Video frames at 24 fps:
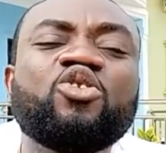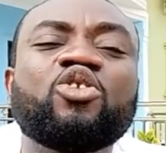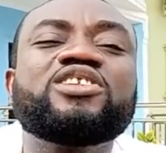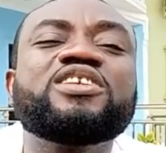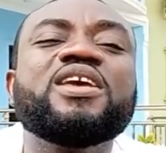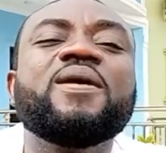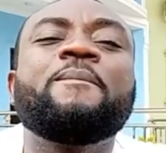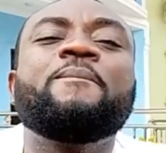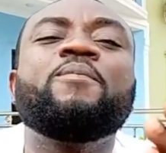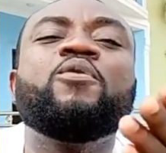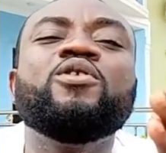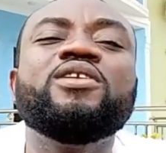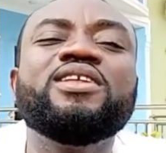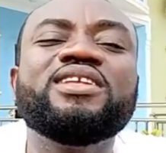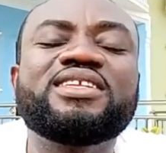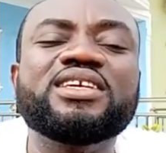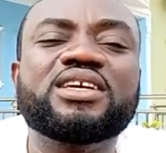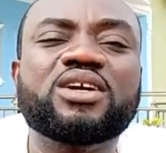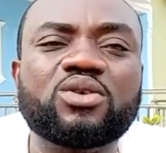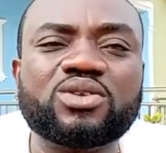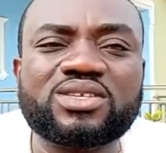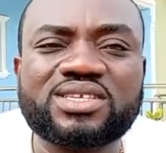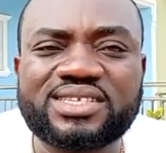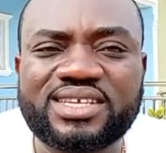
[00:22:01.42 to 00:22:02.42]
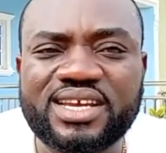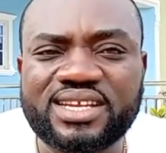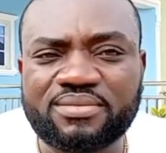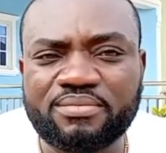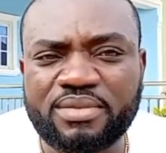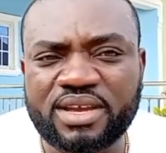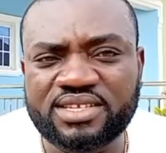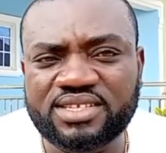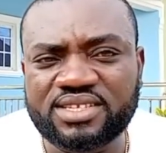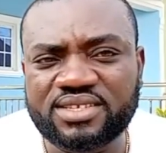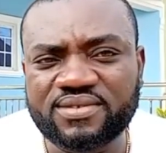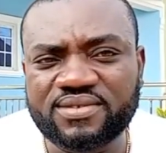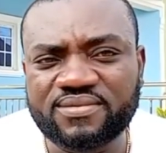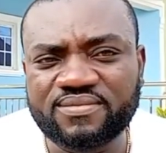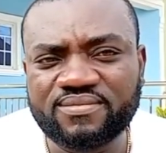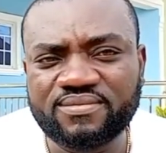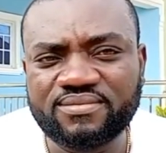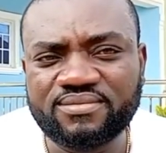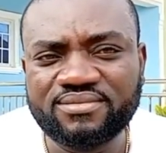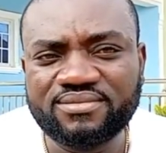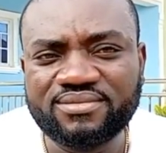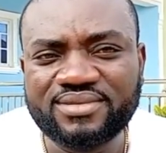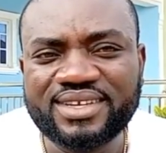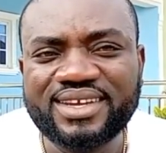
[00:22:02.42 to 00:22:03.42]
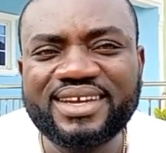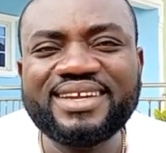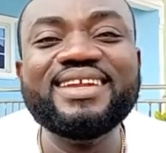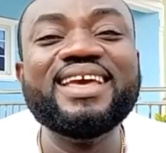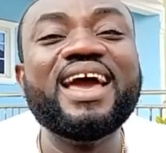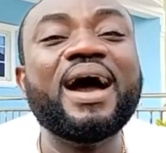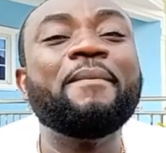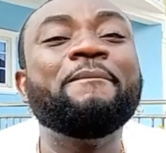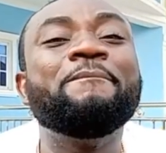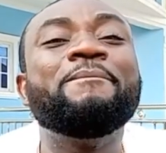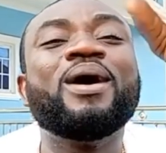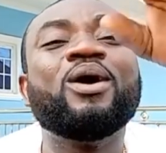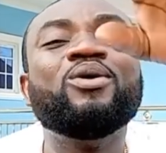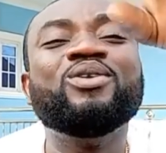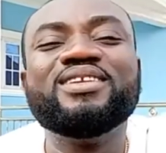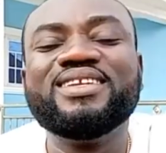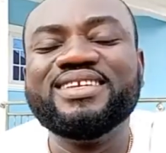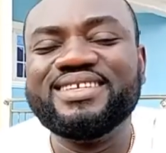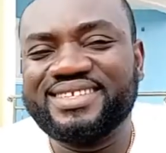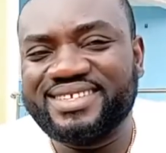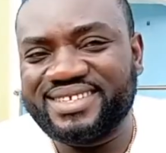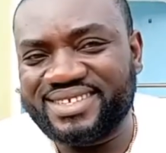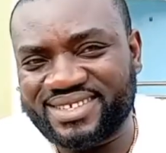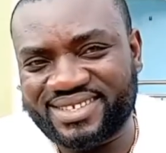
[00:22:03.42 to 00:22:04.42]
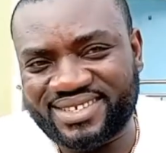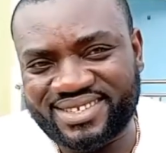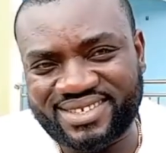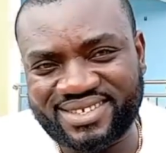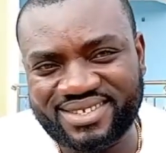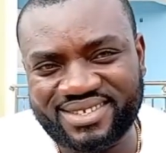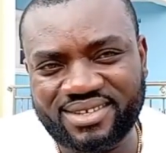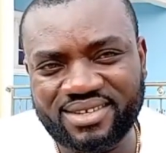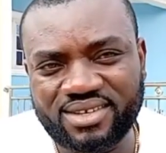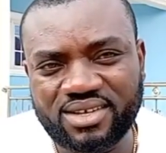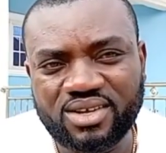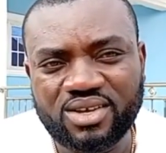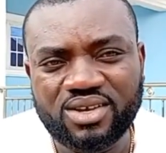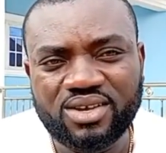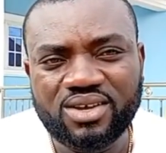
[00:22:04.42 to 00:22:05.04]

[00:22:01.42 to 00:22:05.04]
not a political statement? They are bandits.